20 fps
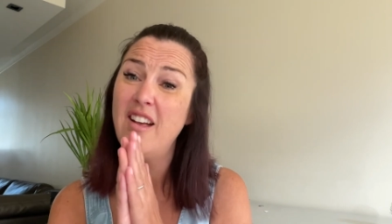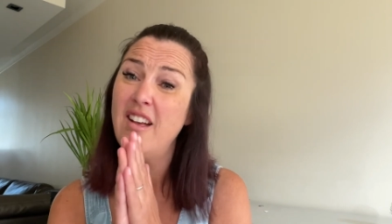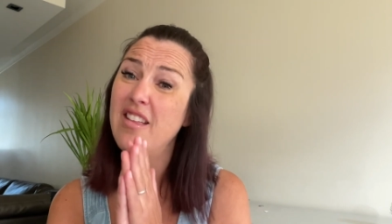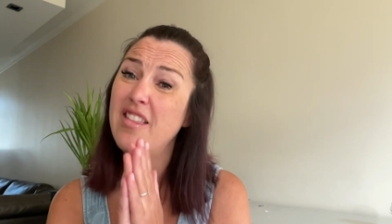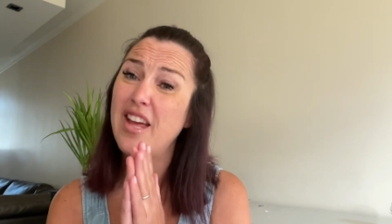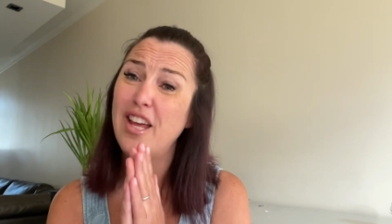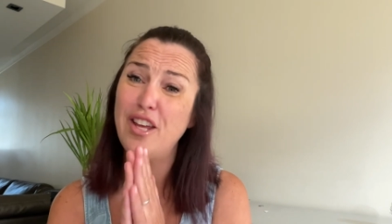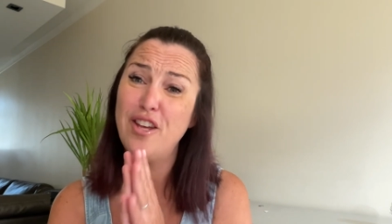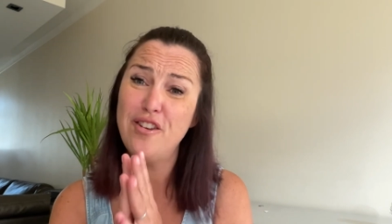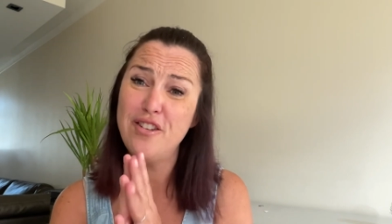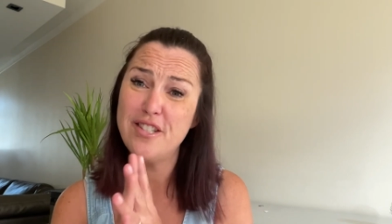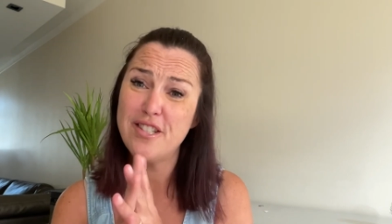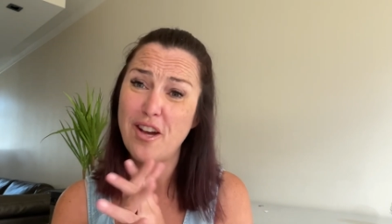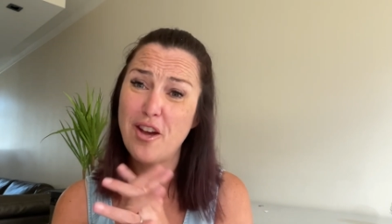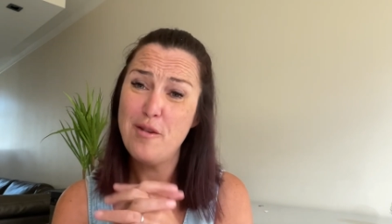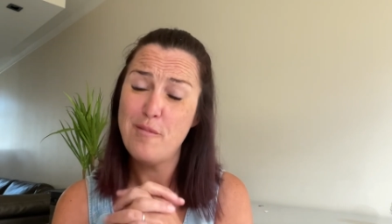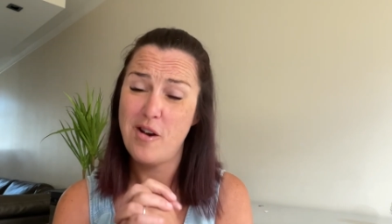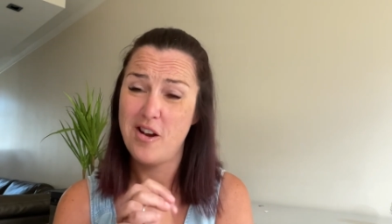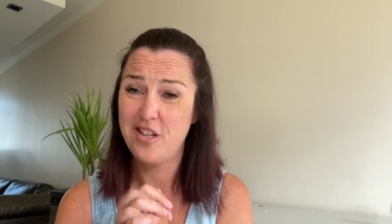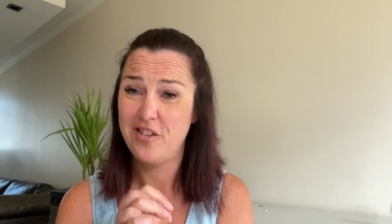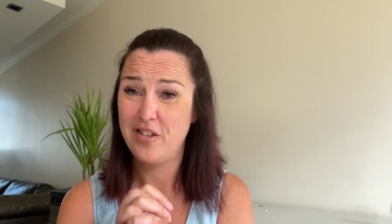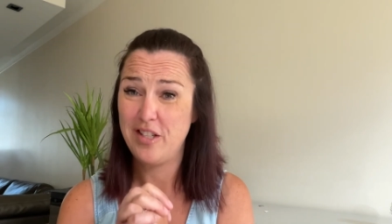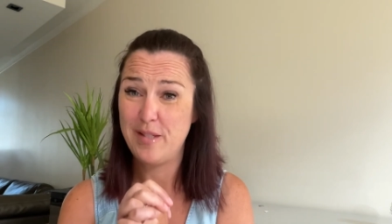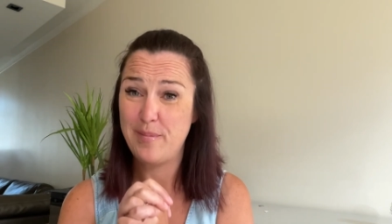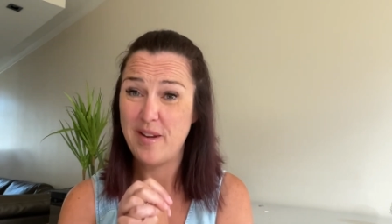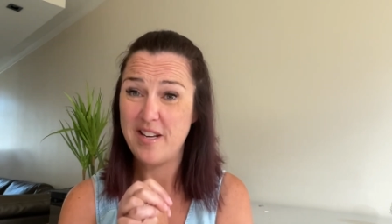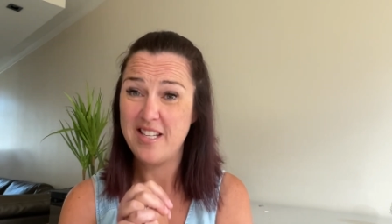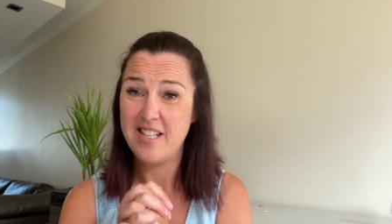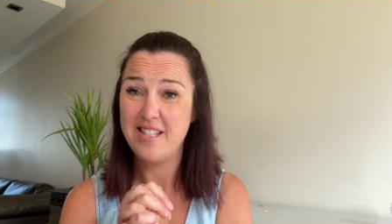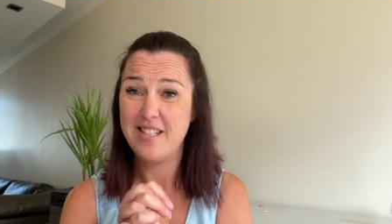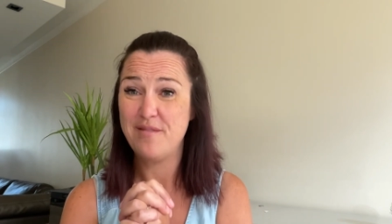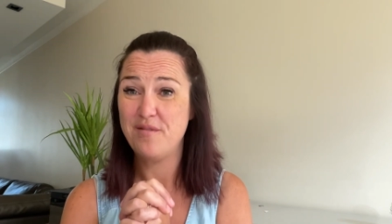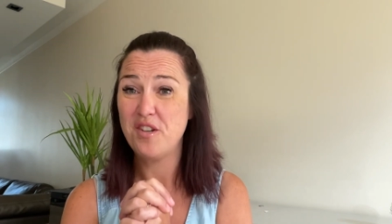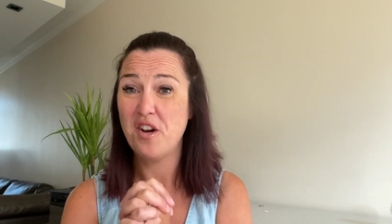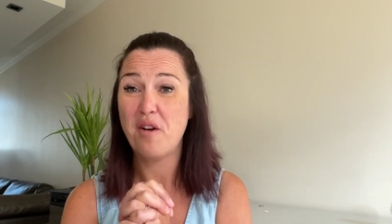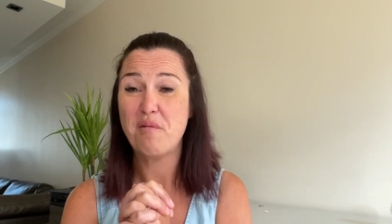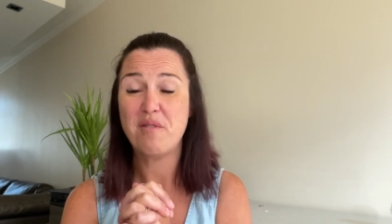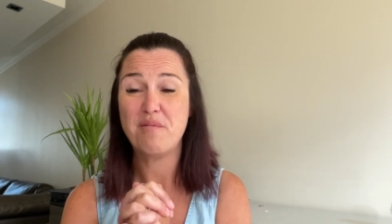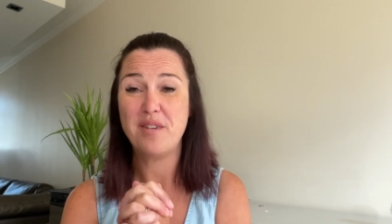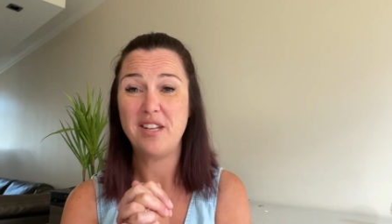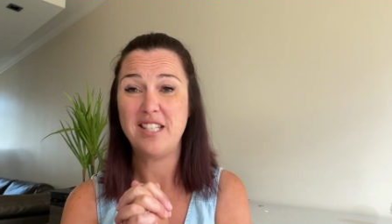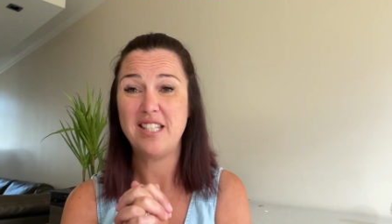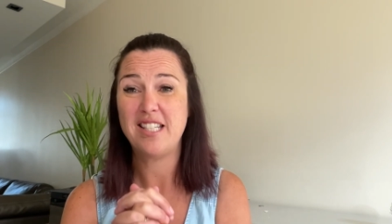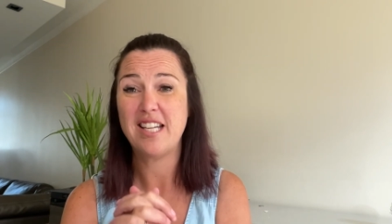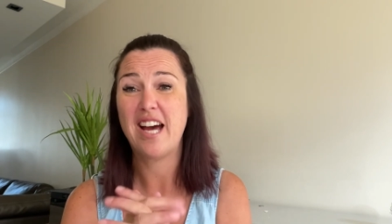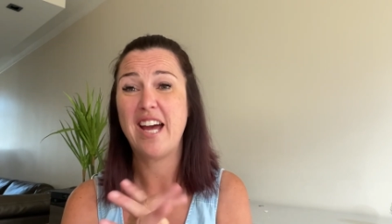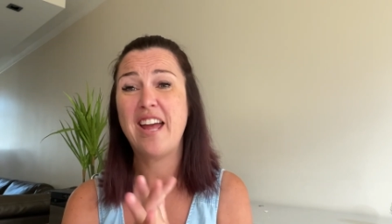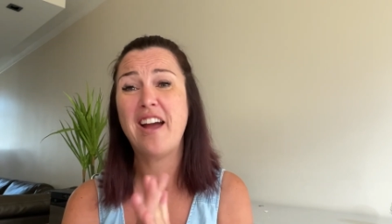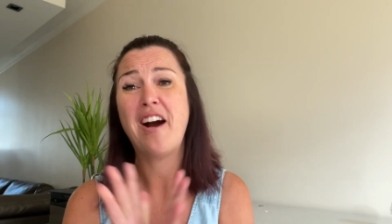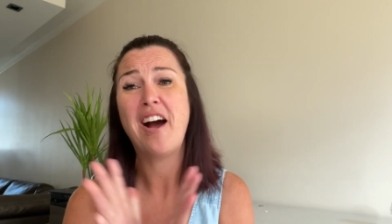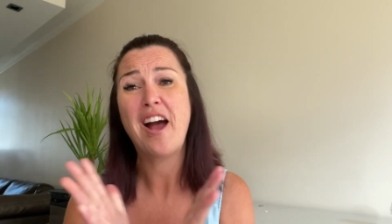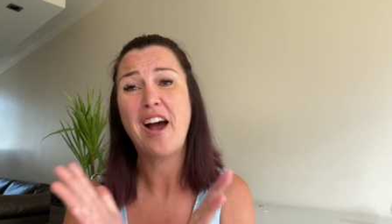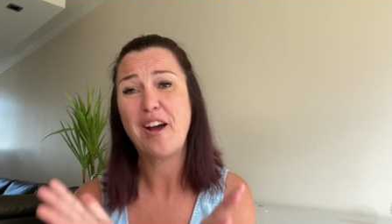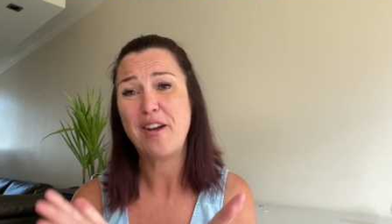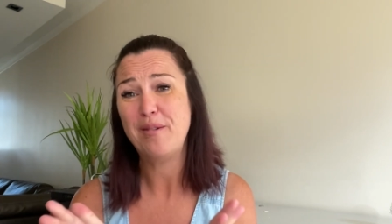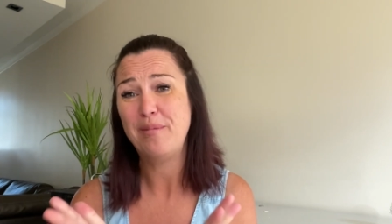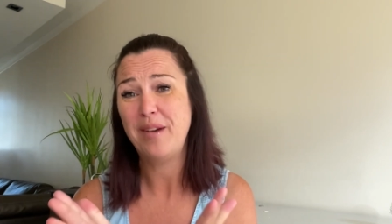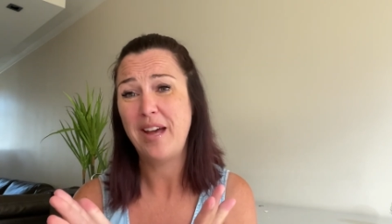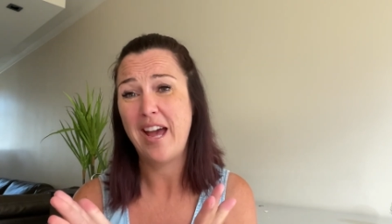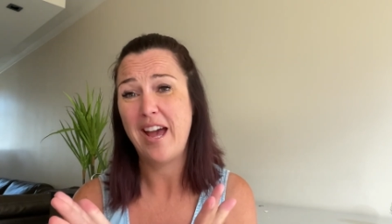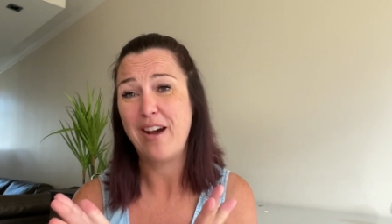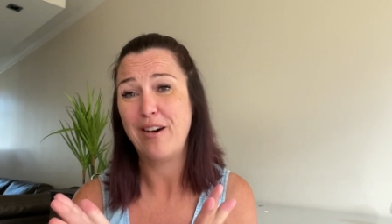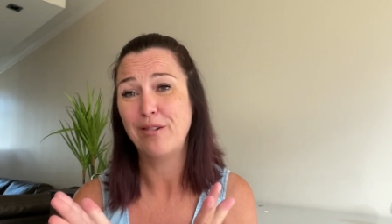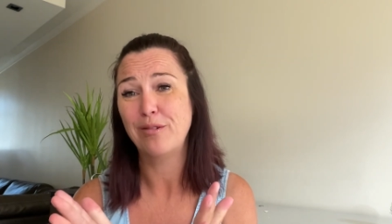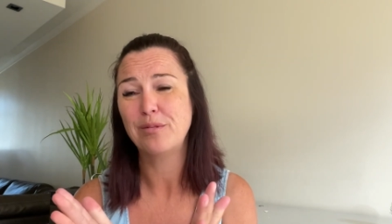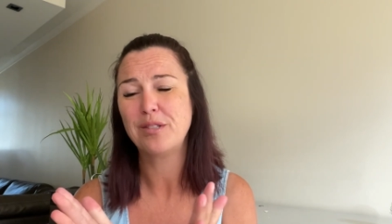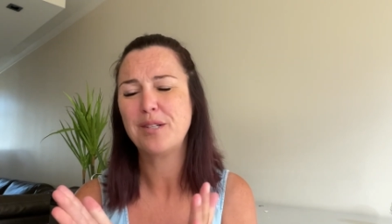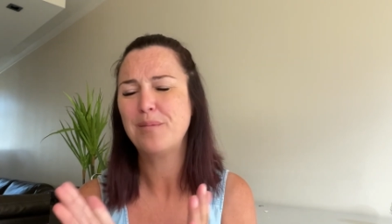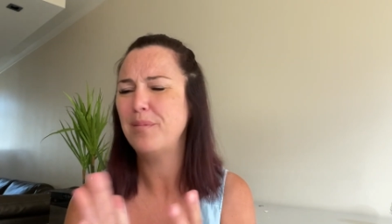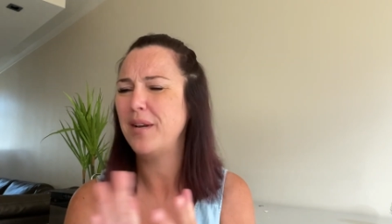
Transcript: Thank you so much for spending some time with me today. I hope it helped.